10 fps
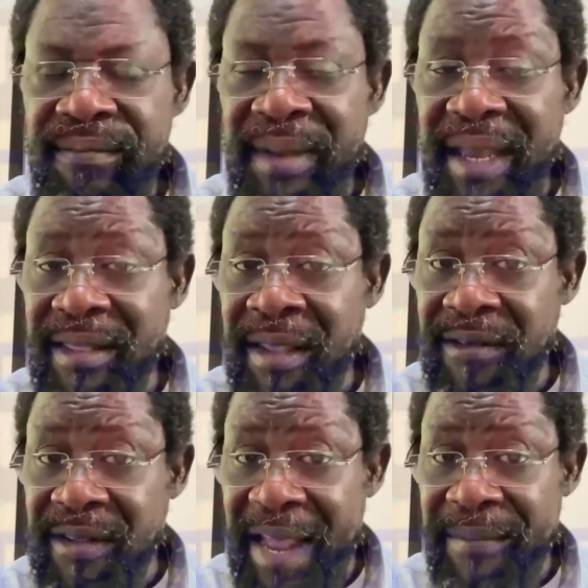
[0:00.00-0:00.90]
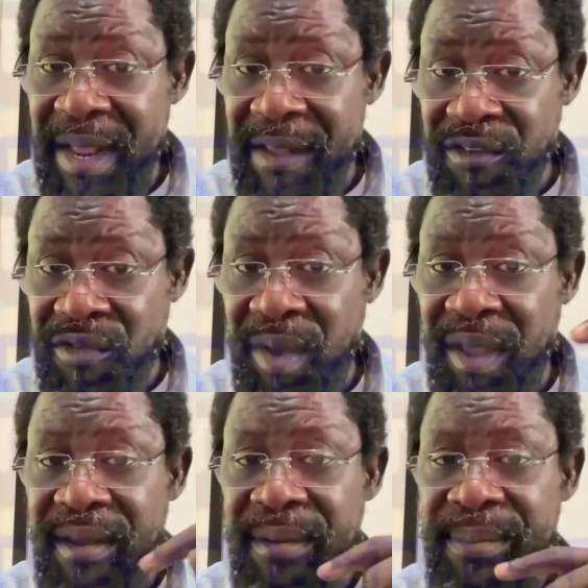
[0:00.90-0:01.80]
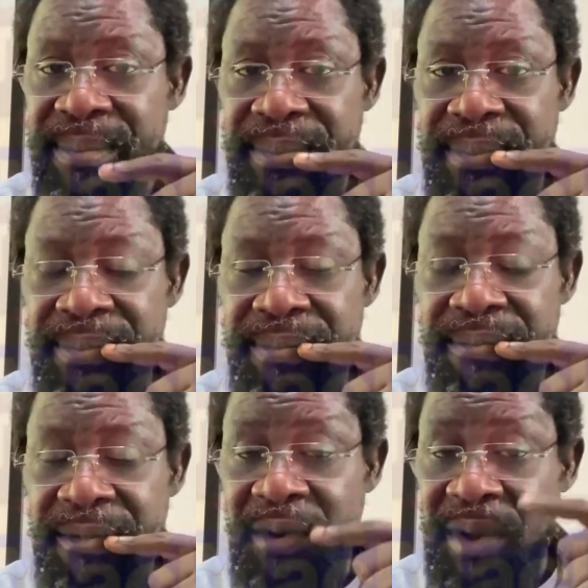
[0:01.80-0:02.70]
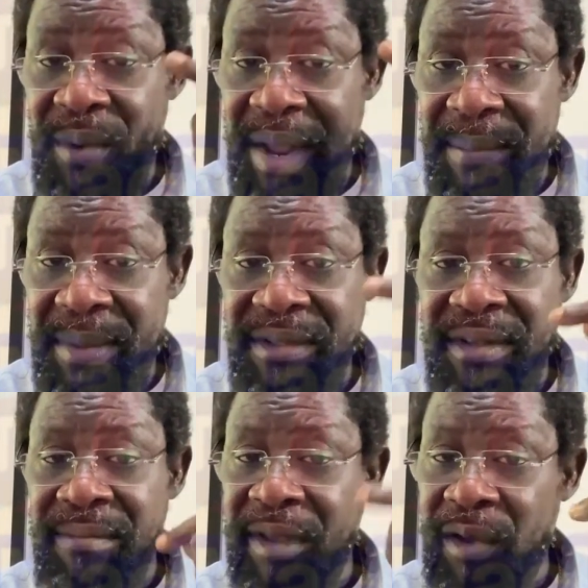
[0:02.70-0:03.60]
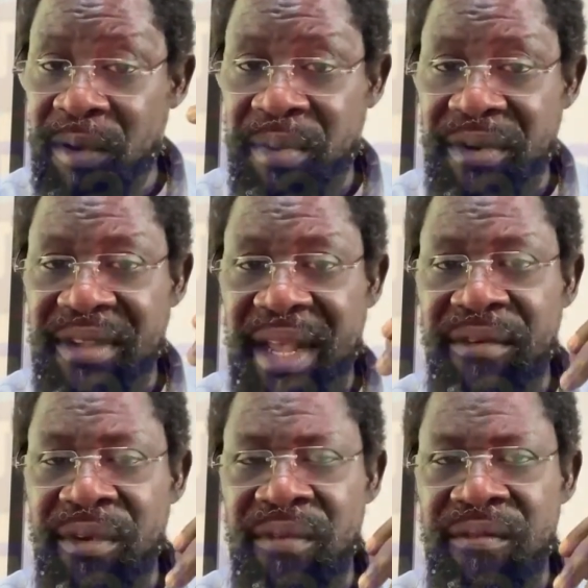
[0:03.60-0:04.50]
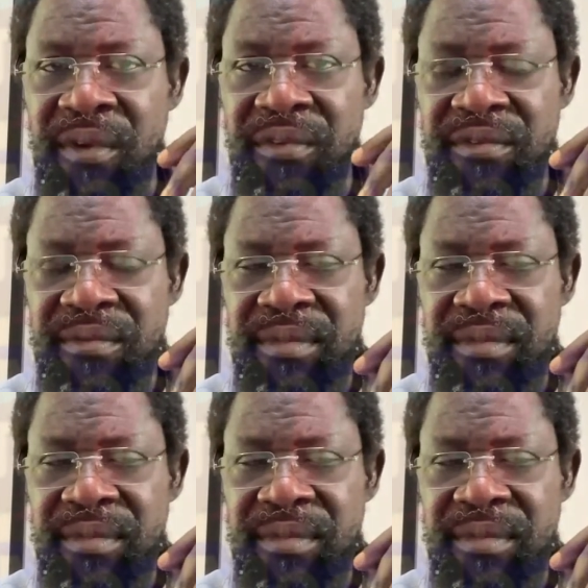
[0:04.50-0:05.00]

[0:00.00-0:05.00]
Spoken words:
by this time next week, when we are meeting, may God preserve all of us.